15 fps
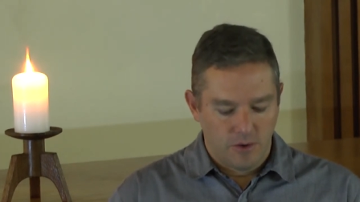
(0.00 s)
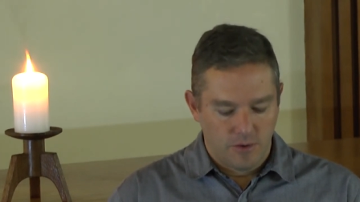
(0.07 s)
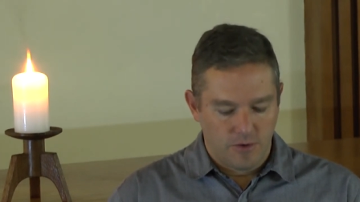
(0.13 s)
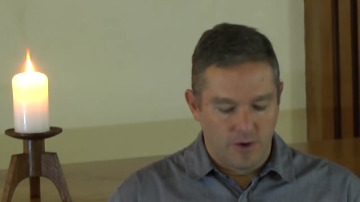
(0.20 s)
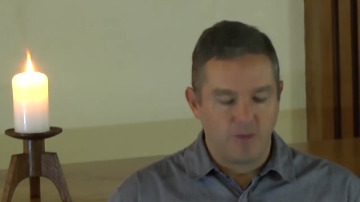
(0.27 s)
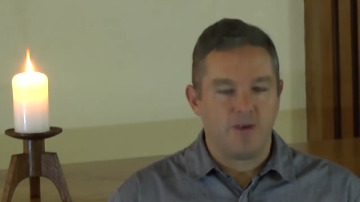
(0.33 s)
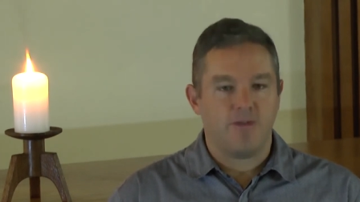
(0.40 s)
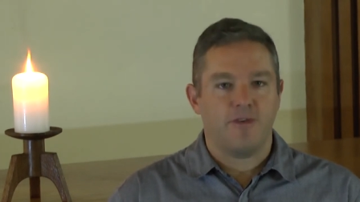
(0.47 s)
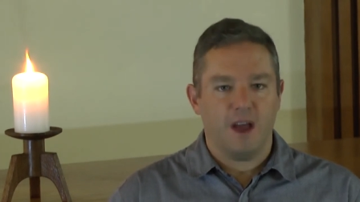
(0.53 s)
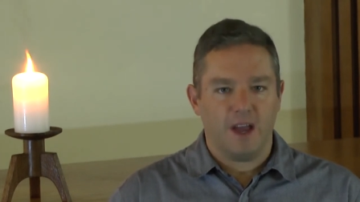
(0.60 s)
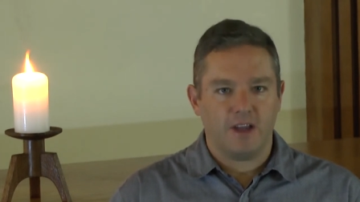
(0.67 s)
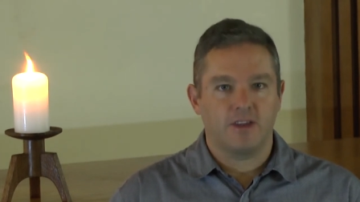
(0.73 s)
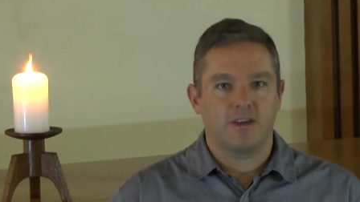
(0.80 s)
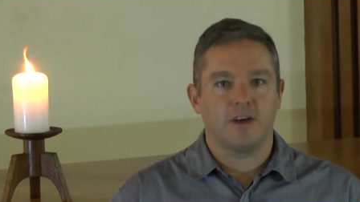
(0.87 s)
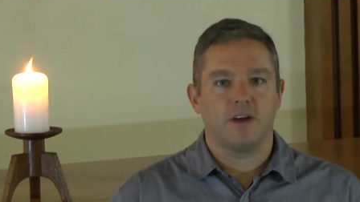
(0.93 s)
from the
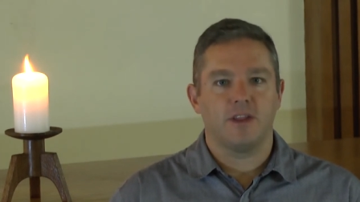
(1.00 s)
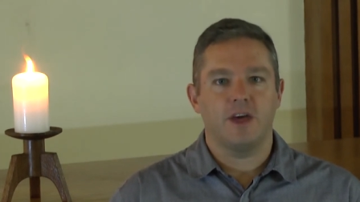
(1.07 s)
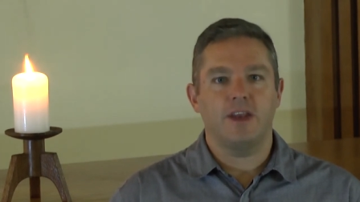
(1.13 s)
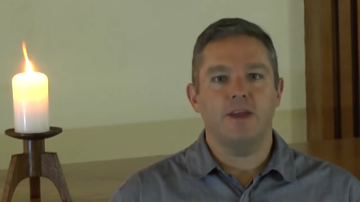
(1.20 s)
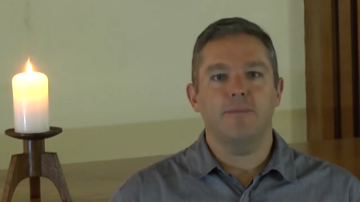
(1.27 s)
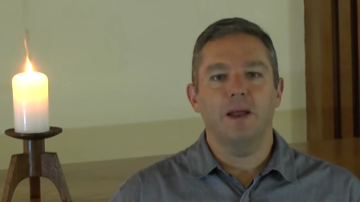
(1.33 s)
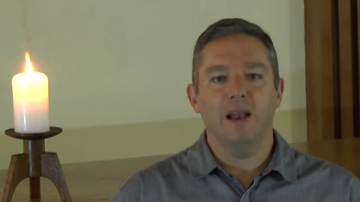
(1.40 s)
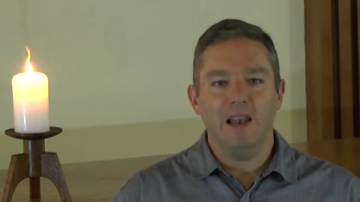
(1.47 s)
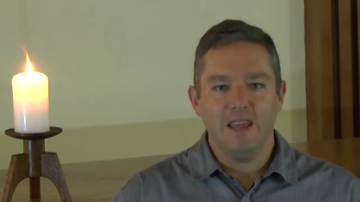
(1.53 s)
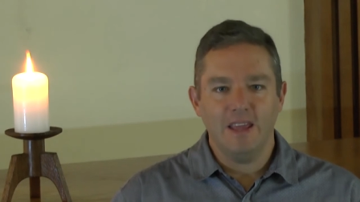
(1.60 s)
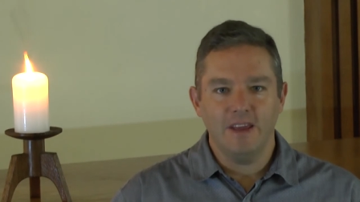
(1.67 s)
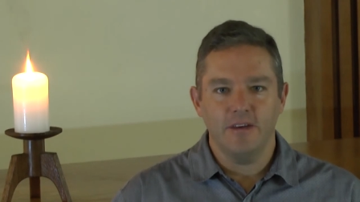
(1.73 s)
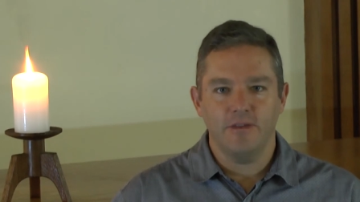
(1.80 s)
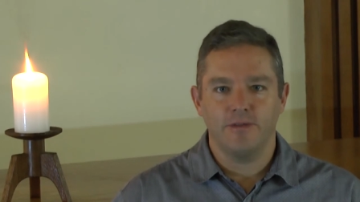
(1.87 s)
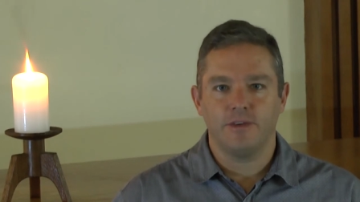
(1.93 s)
fact that he
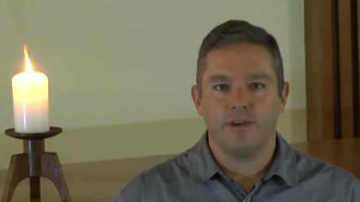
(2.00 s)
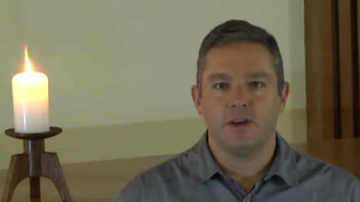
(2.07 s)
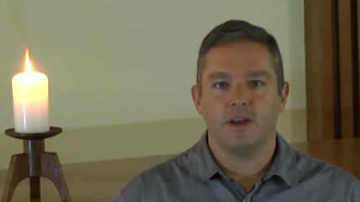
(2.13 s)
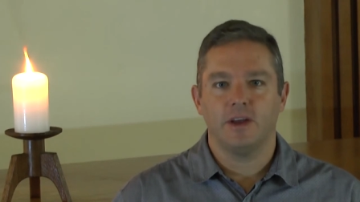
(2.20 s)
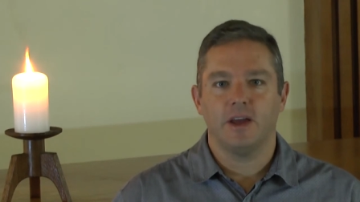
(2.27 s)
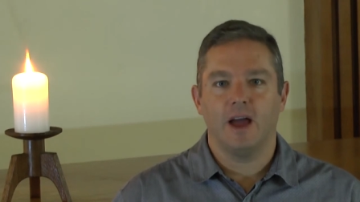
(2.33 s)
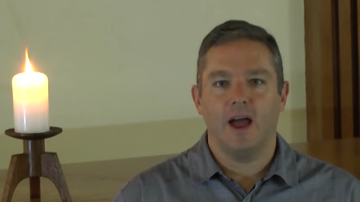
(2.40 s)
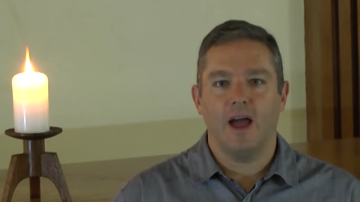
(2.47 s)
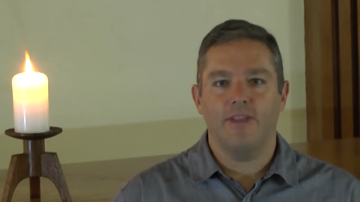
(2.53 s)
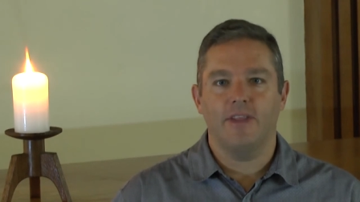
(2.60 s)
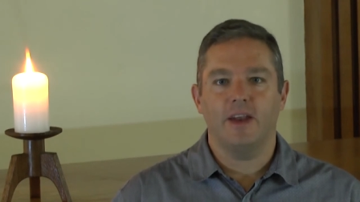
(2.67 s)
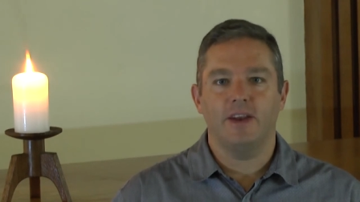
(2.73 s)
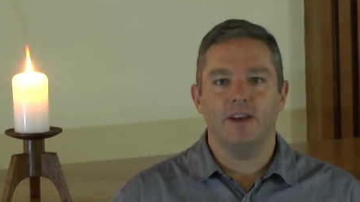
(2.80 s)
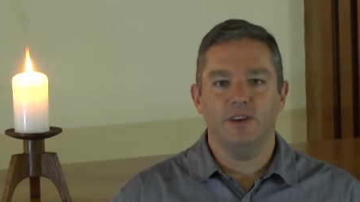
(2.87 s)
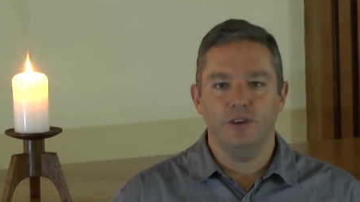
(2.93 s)
believed and
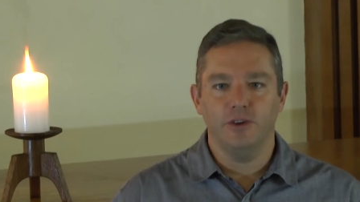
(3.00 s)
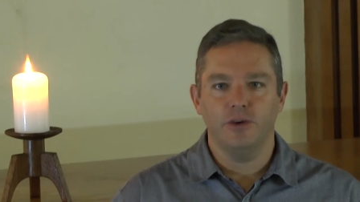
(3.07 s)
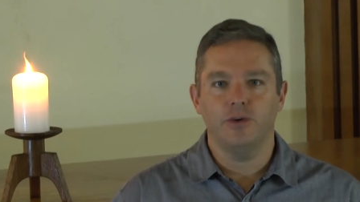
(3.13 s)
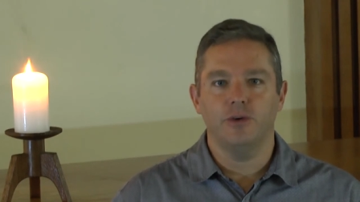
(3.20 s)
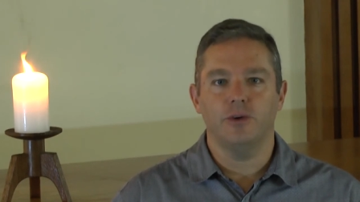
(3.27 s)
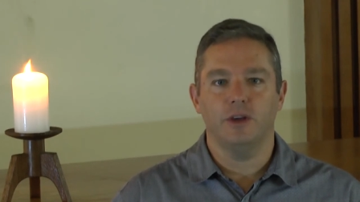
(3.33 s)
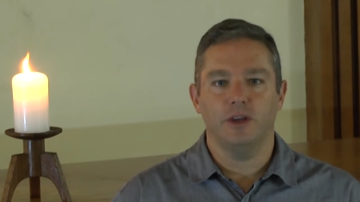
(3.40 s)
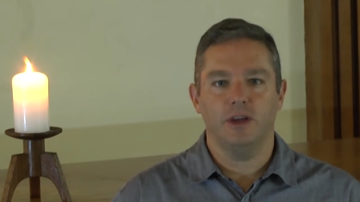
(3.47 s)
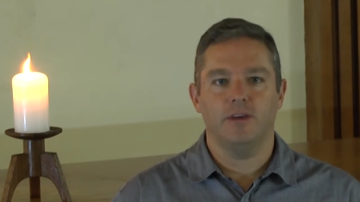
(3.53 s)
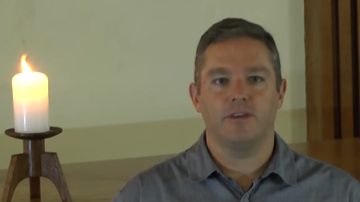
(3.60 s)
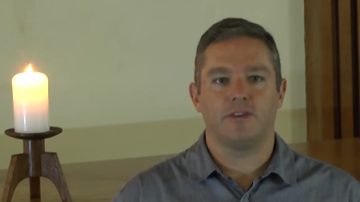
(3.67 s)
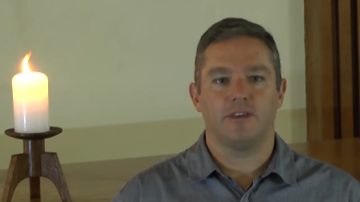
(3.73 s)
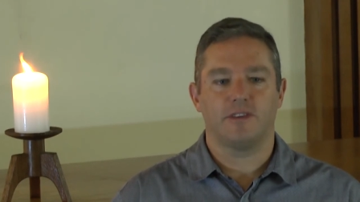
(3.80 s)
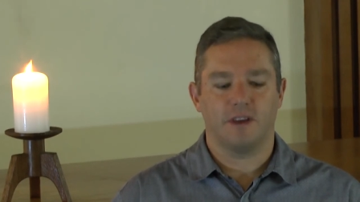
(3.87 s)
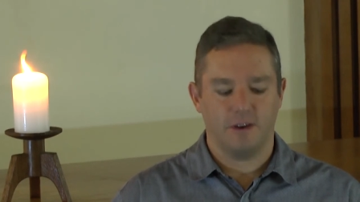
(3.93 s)
that he knew he
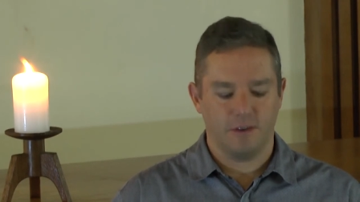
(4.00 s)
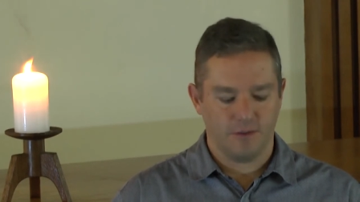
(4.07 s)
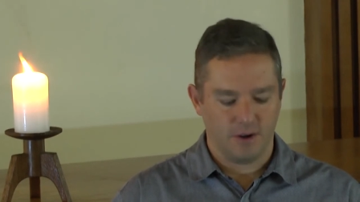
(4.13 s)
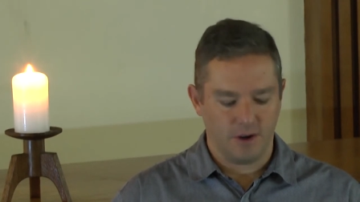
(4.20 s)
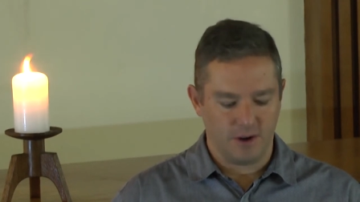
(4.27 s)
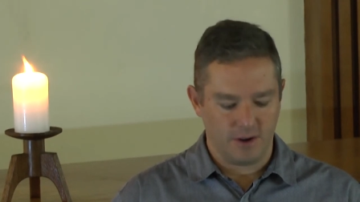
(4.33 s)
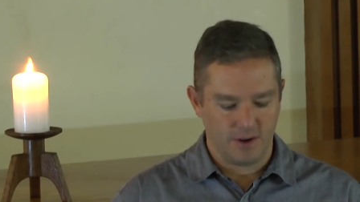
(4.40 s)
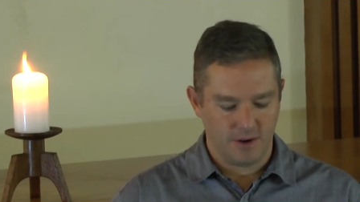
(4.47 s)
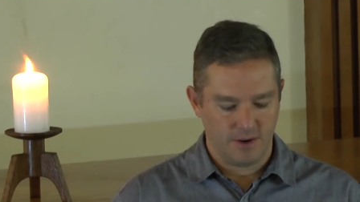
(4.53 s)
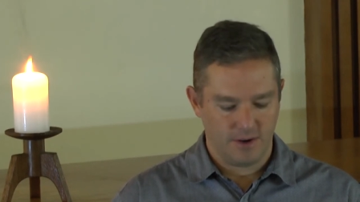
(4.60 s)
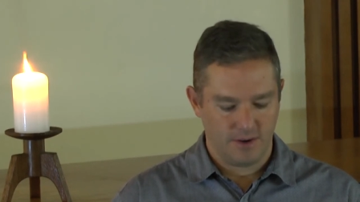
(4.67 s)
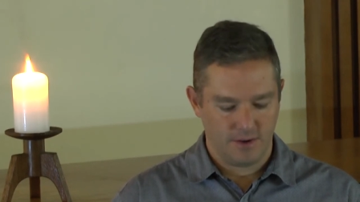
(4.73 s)
is the Son of God